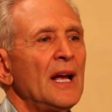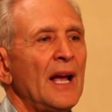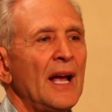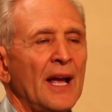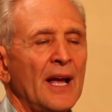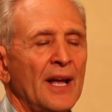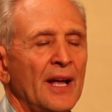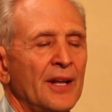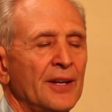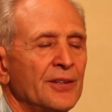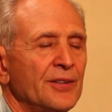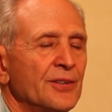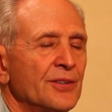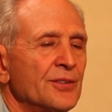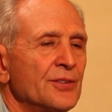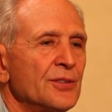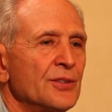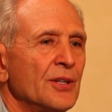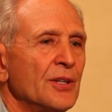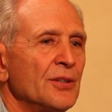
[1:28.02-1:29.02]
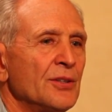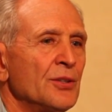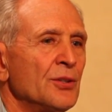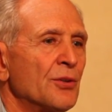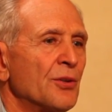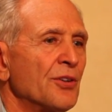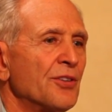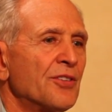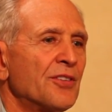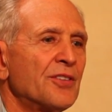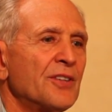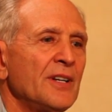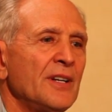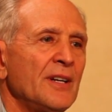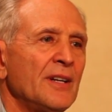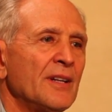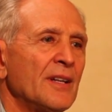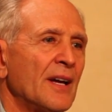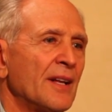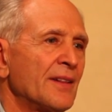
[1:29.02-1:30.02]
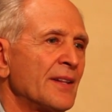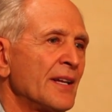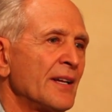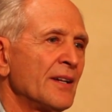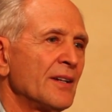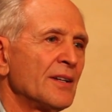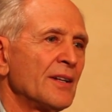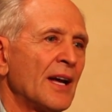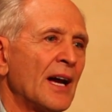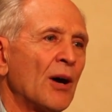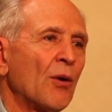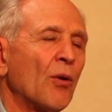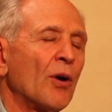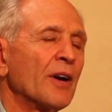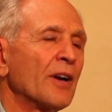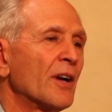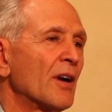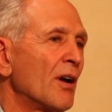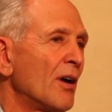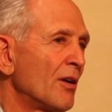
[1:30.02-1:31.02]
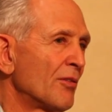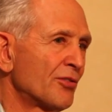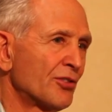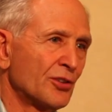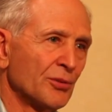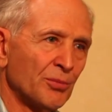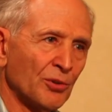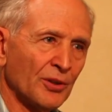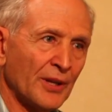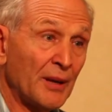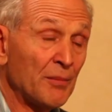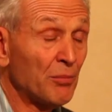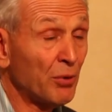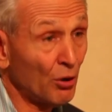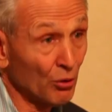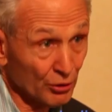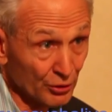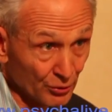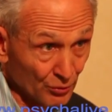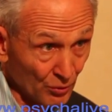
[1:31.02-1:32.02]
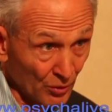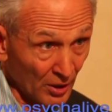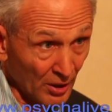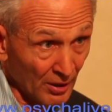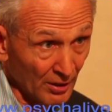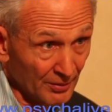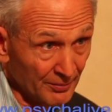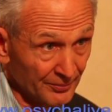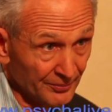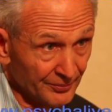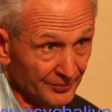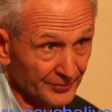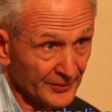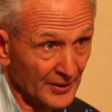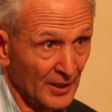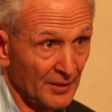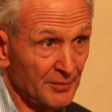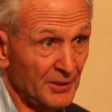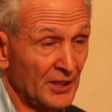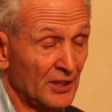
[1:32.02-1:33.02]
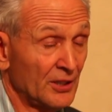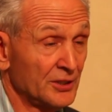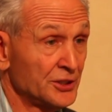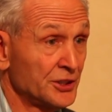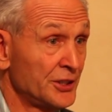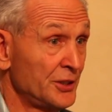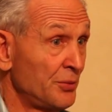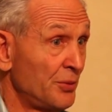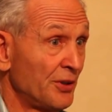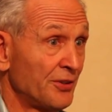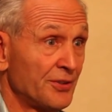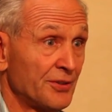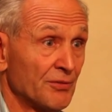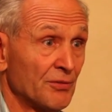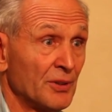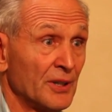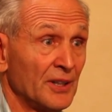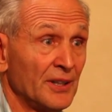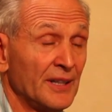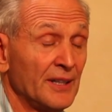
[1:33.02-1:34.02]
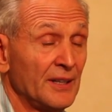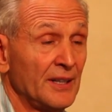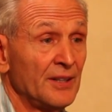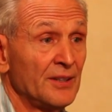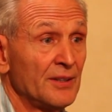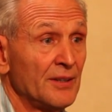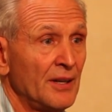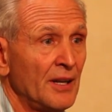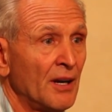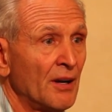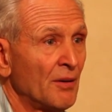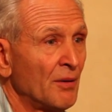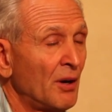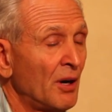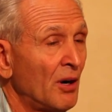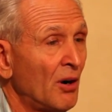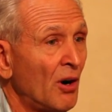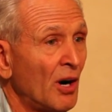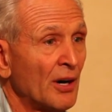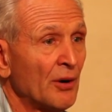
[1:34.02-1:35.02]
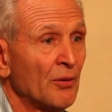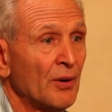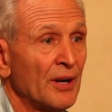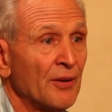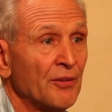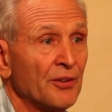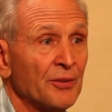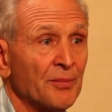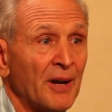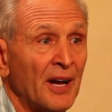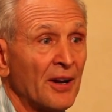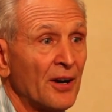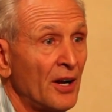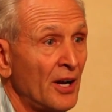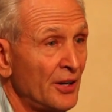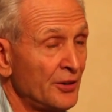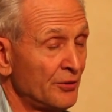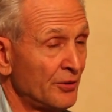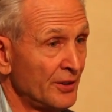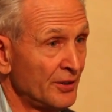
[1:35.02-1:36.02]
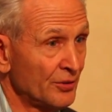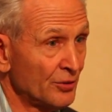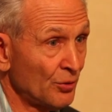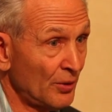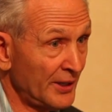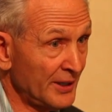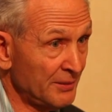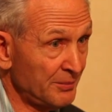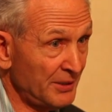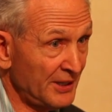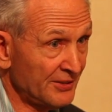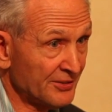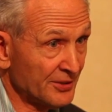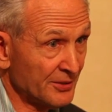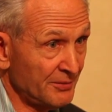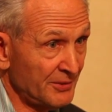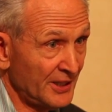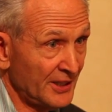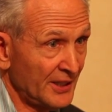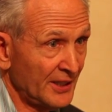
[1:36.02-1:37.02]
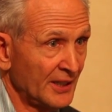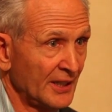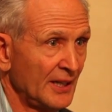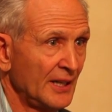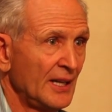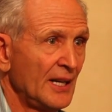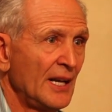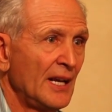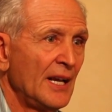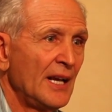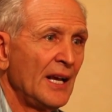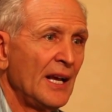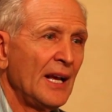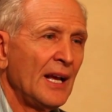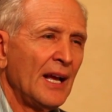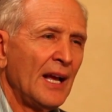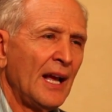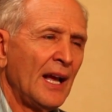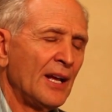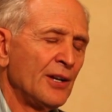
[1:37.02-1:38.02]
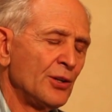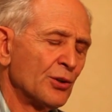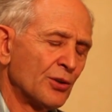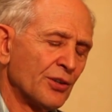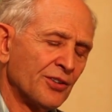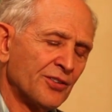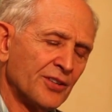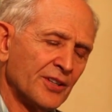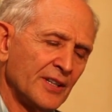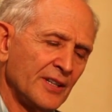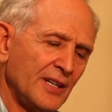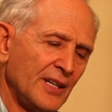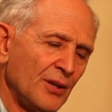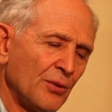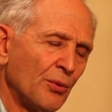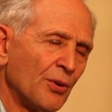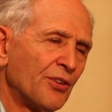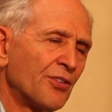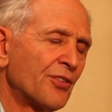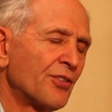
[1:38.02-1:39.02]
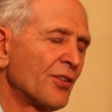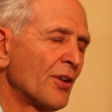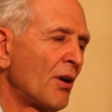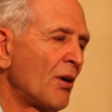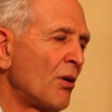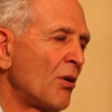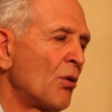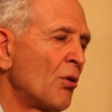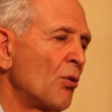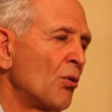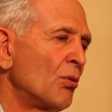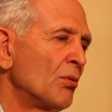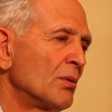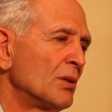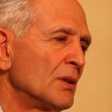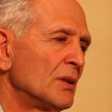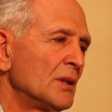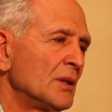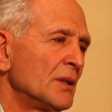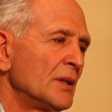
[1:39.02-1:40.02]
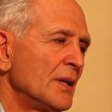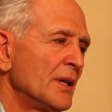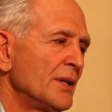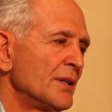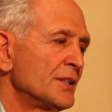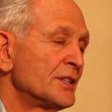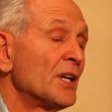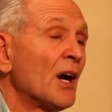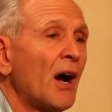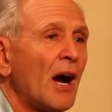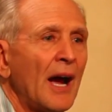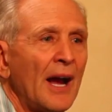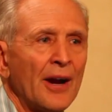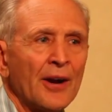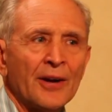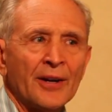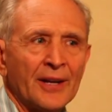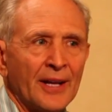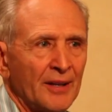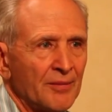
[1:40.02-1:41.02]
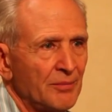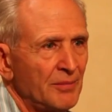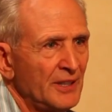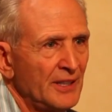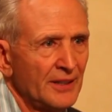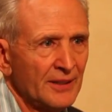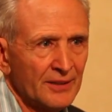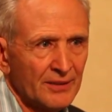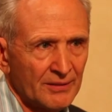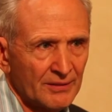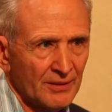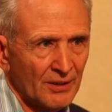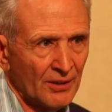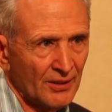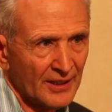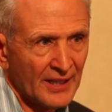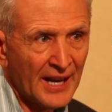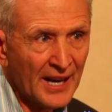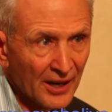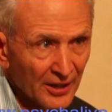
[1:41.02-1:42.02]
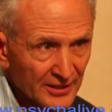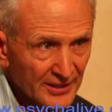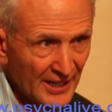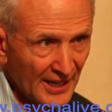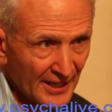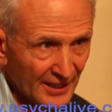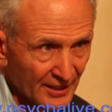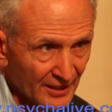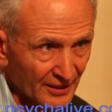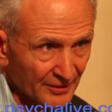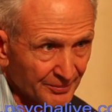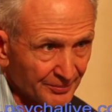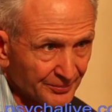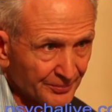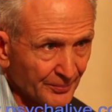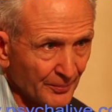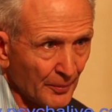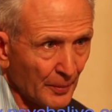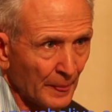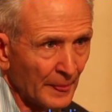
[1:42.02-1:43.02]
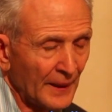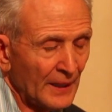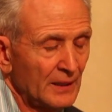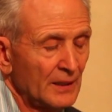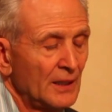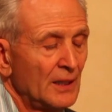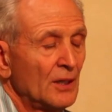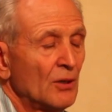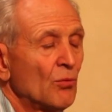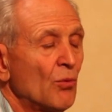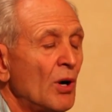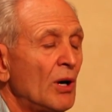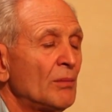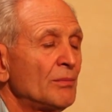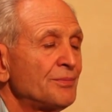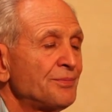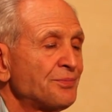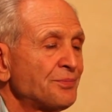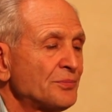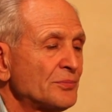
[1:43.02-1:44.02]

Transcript: And you could see that they, how uncomfortable they both were. I mean, she was really in, her heart rate was about 120 beats a minute. And you could see he was so tired at being her caretaker. Well,